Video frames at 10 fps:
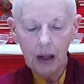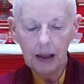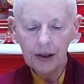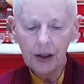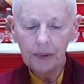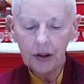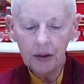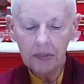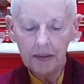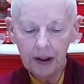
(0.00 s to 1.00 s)
And so we
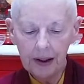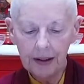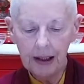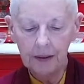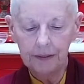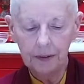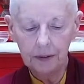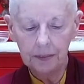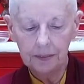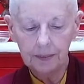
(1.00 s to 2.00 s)
should be very thankful.